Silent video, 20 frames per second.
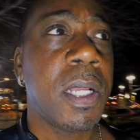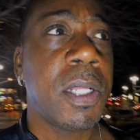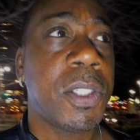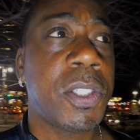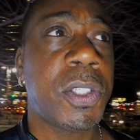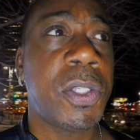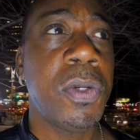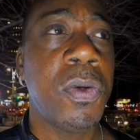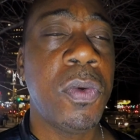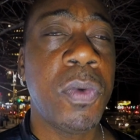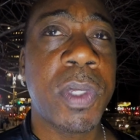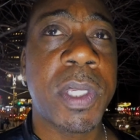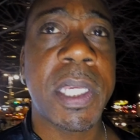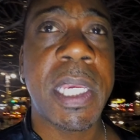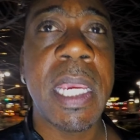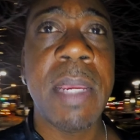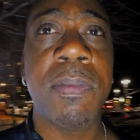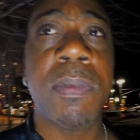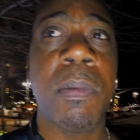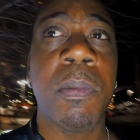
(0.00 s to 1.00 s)
to
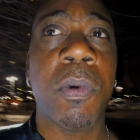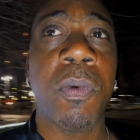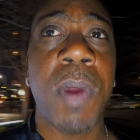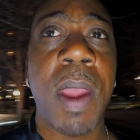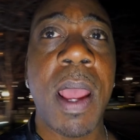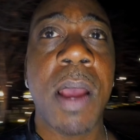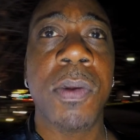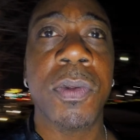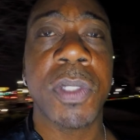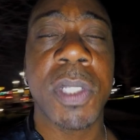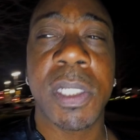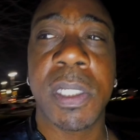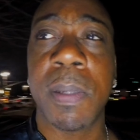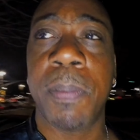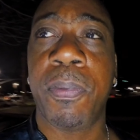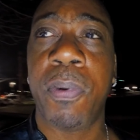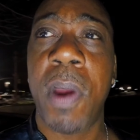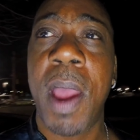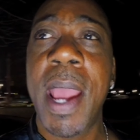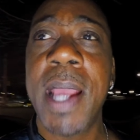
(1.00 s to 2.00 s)
keep them around, to
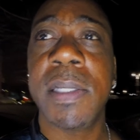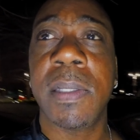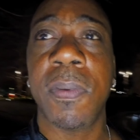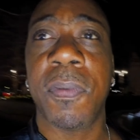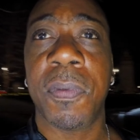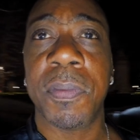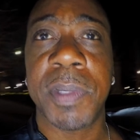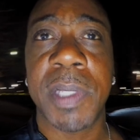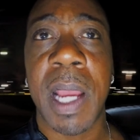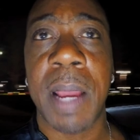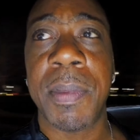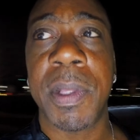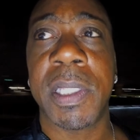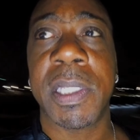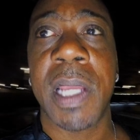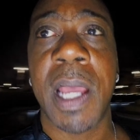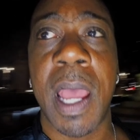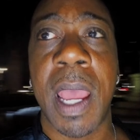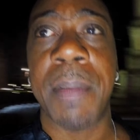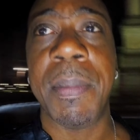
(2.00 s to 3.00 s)
surprise them from time to
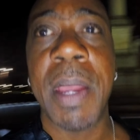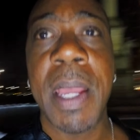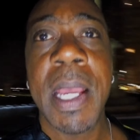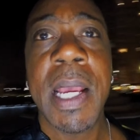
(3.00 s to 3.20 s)
time,